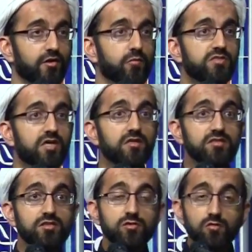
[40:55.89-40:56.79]
We start
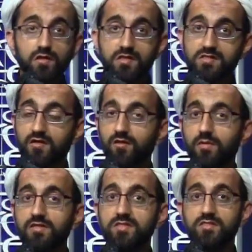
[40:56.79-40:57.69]
to do things on the
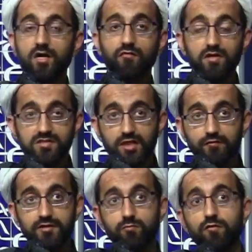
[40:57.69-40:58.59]
basis of
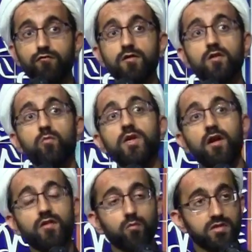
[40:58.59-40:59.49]
ourselves and we feel that we
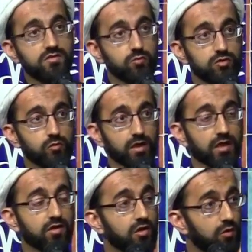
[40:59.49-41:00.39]
are the ones who are doing
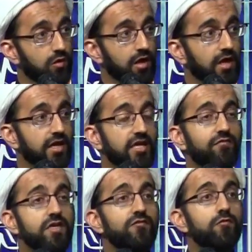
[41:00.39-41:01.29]
it. No.
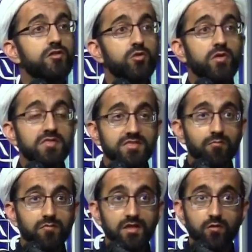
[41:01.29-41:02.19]
Even if we're doing
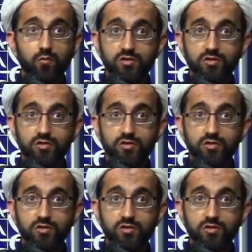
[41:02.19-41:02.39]
something